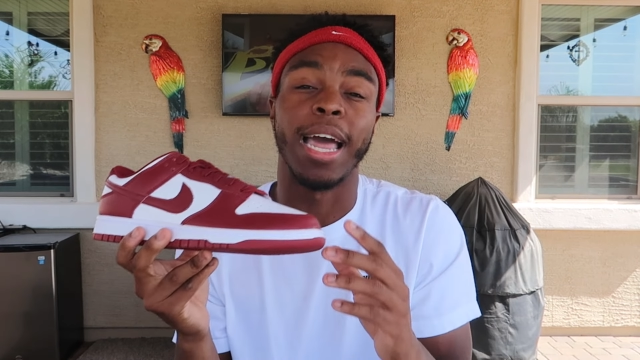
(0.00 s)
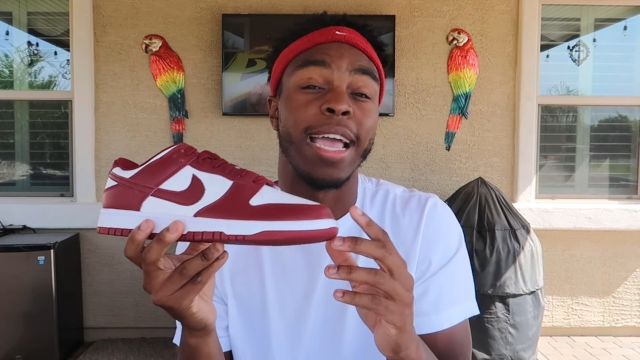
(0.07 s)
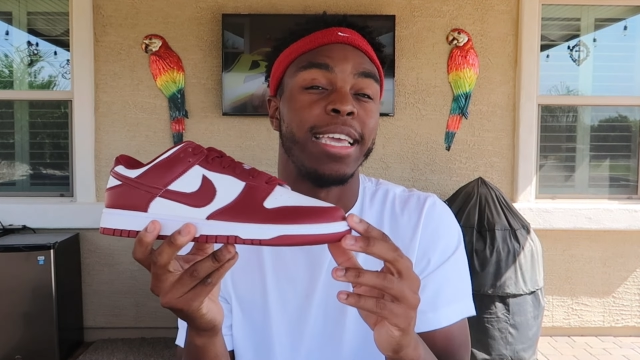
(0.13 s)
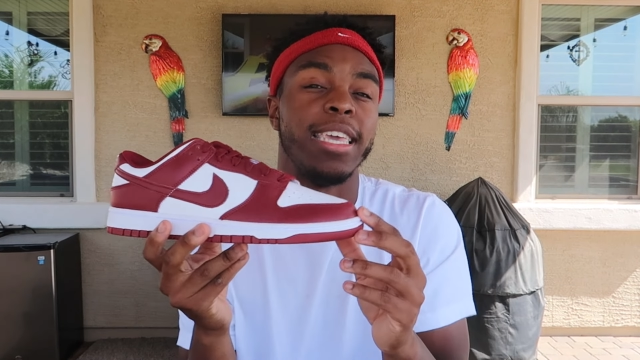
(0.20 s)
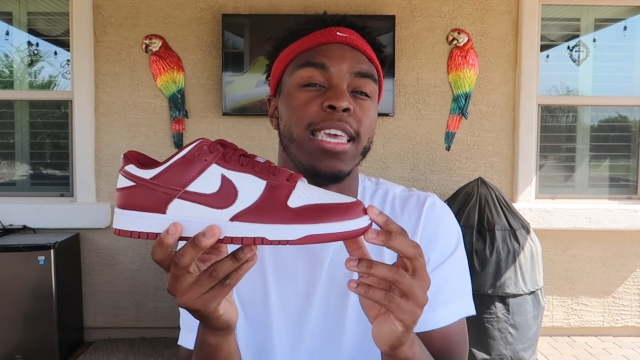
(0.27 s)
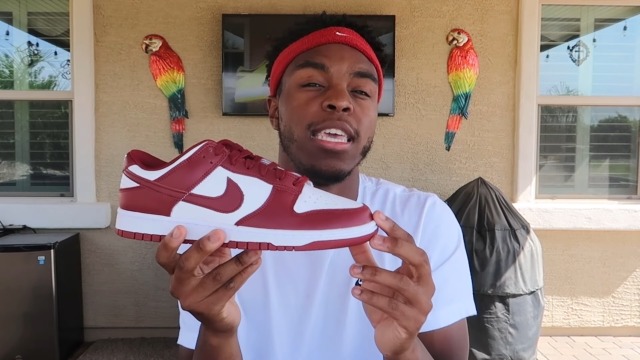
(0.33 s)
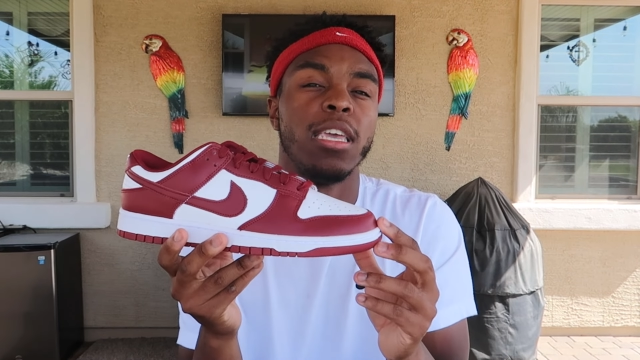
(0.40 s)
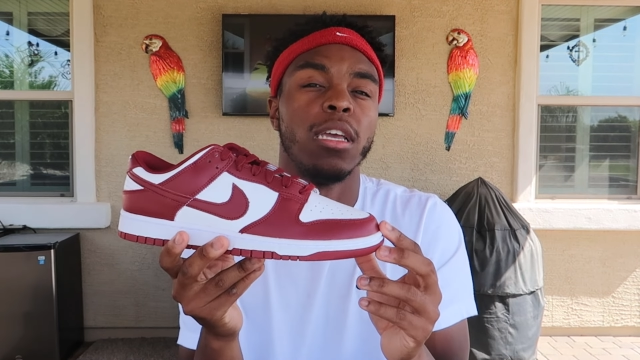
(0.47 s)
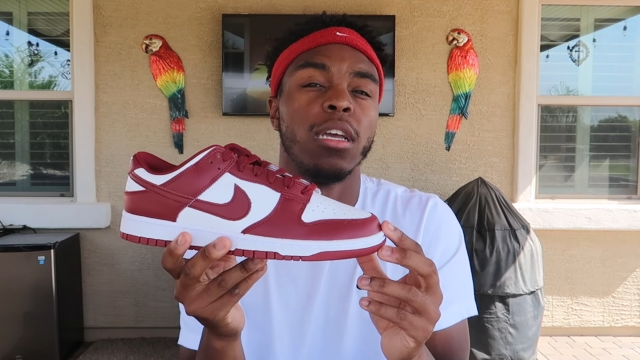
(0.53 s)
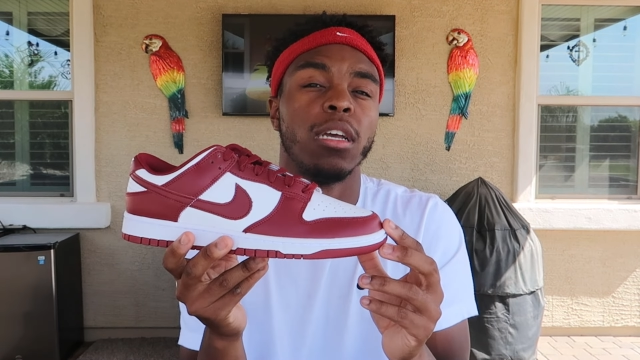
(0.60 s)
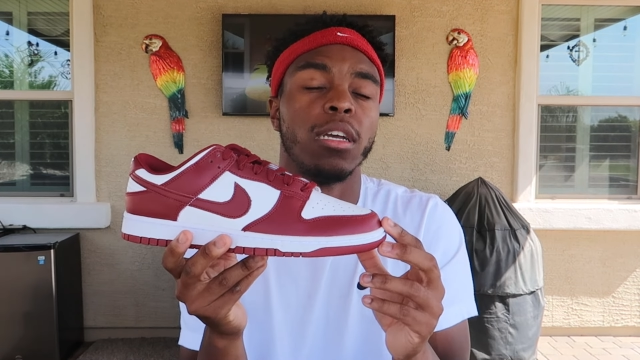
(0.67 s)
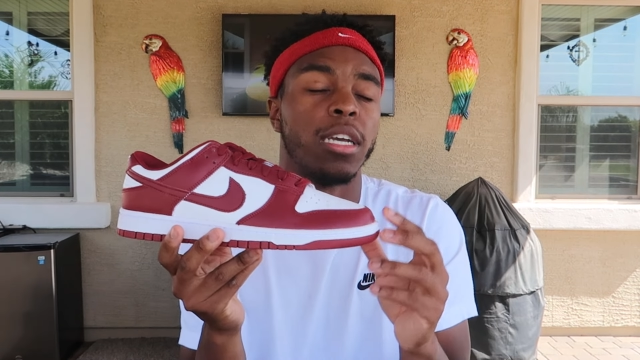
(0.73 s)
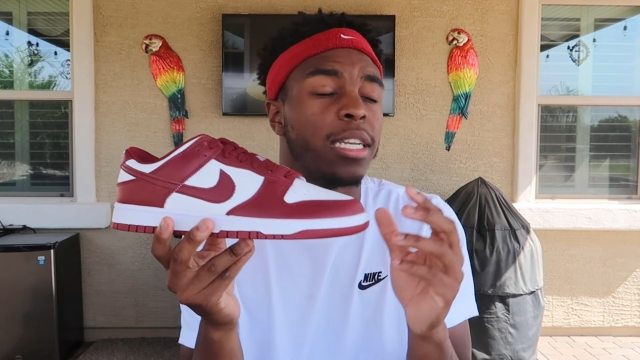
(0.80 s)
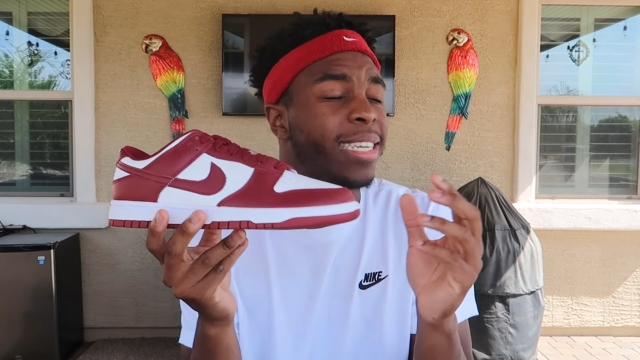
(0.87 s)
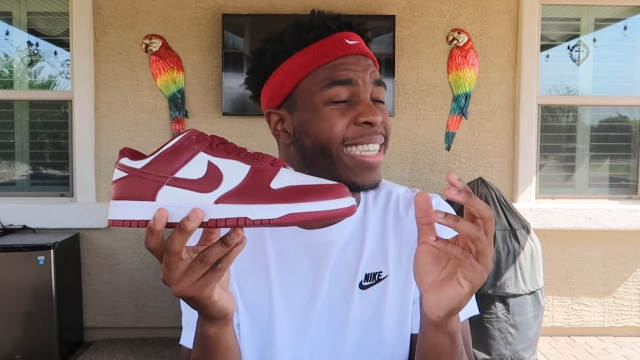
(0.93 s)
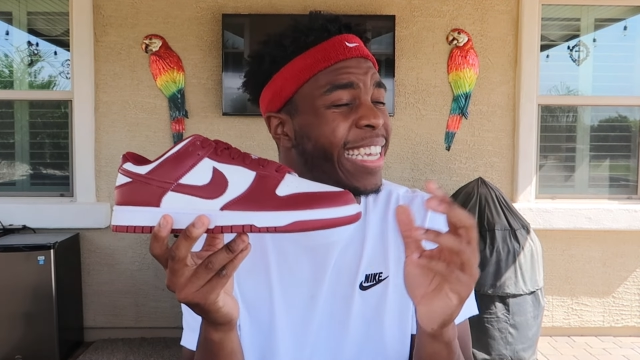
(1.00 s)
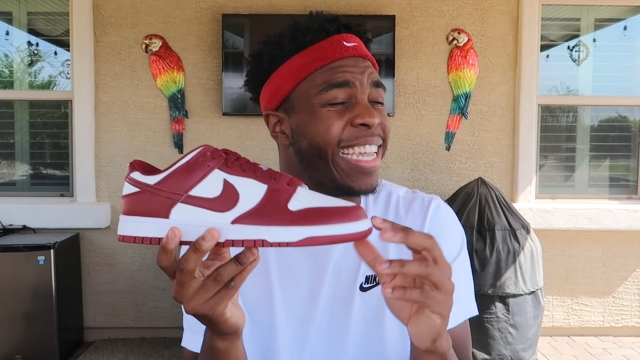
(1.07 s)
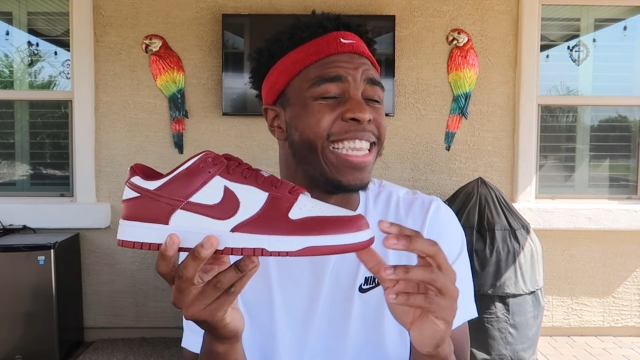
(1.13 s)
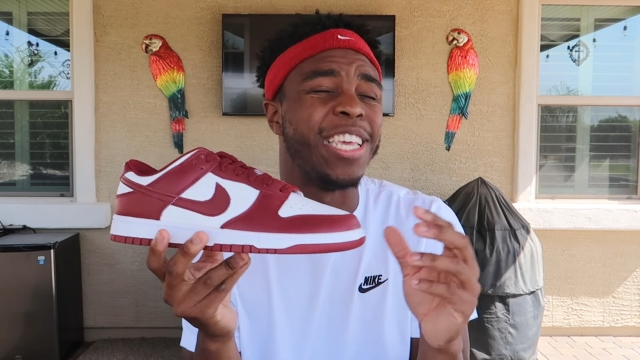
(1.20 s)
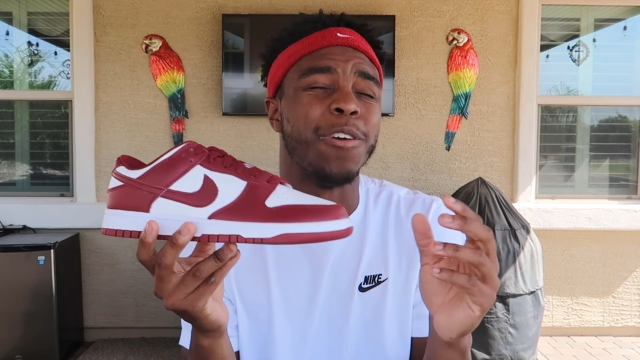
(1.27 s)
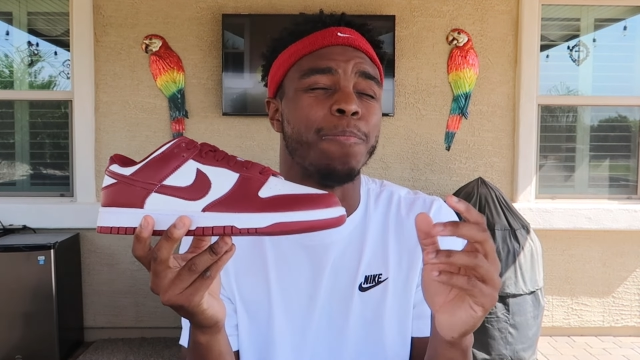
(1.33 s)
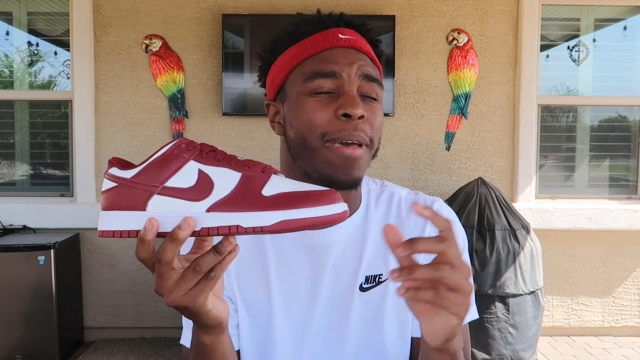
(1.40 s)
Nike,
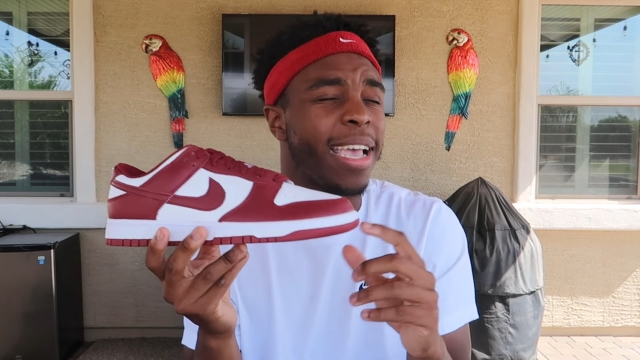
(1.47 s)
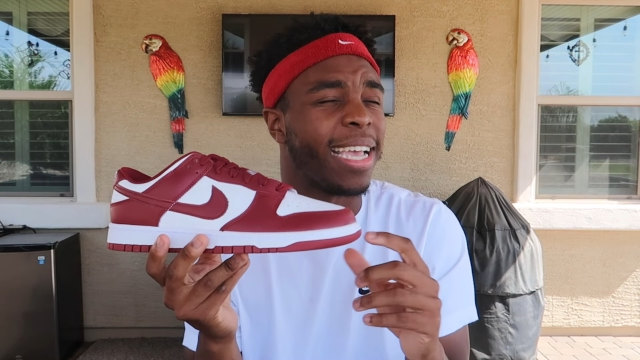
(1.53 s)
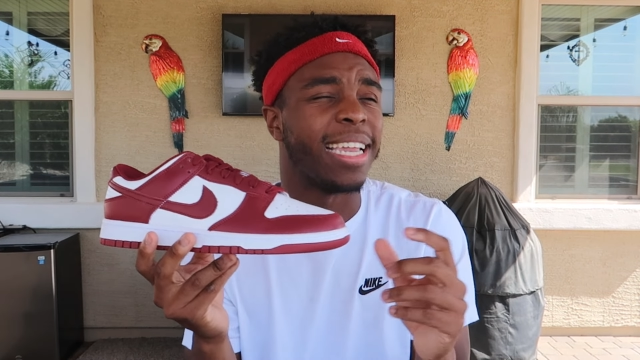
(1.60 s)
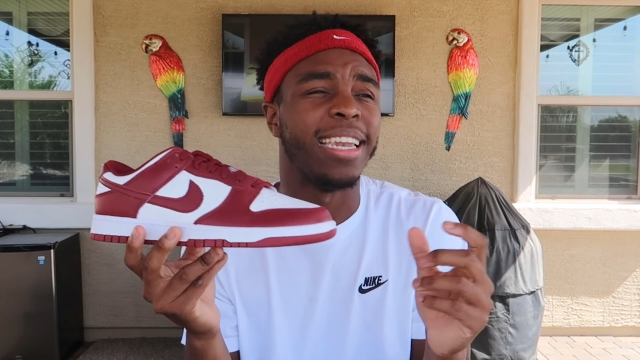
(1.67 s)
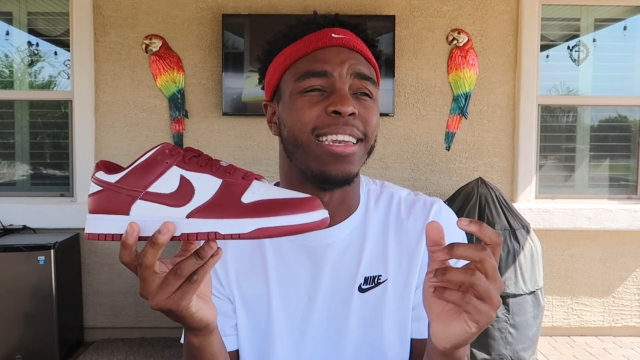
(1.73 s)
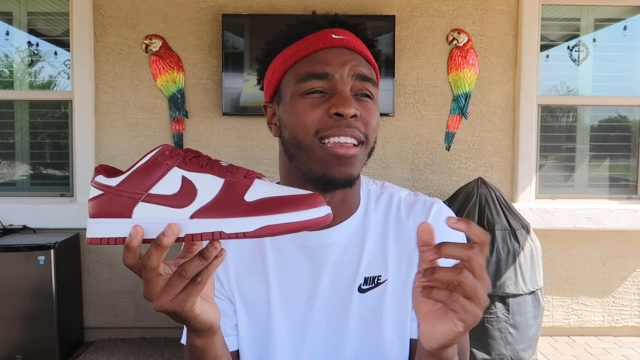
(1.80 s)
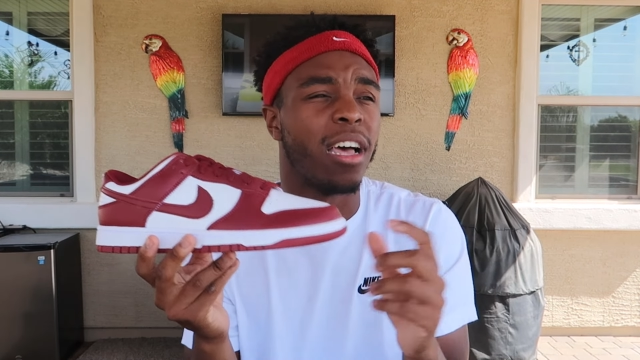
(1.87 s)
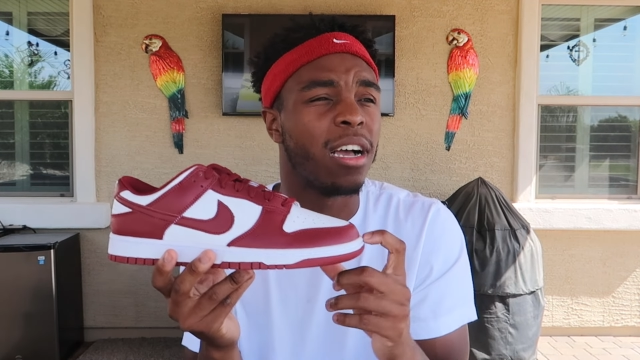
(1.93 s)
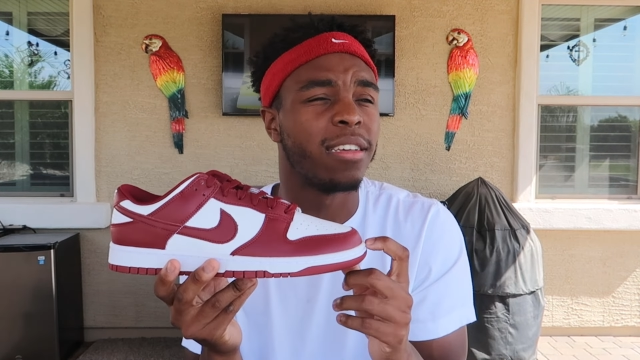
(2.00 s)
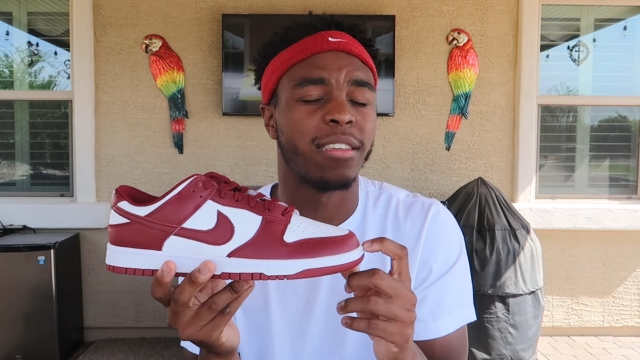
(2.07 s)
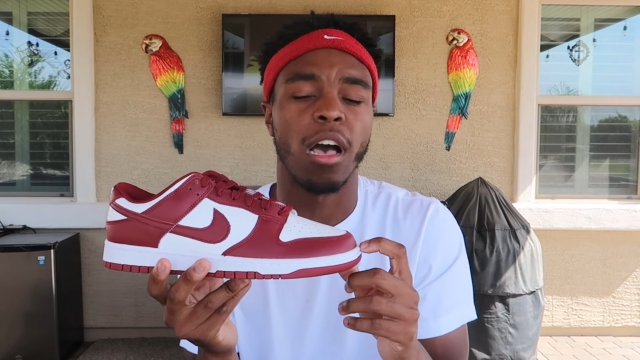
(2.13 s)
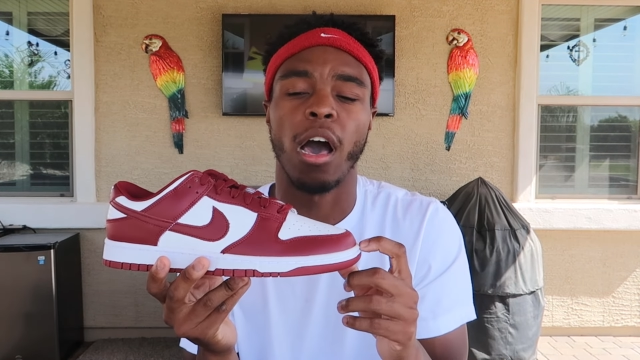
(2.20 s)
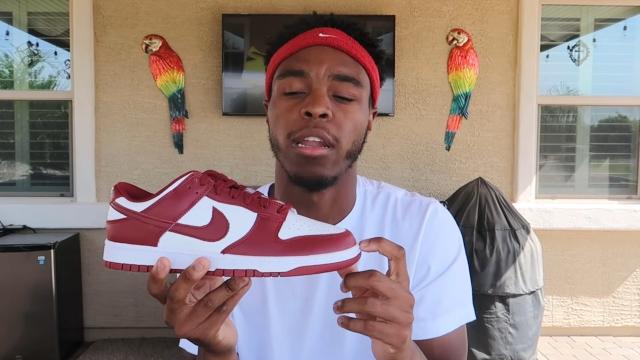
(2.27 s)
continue making dunks,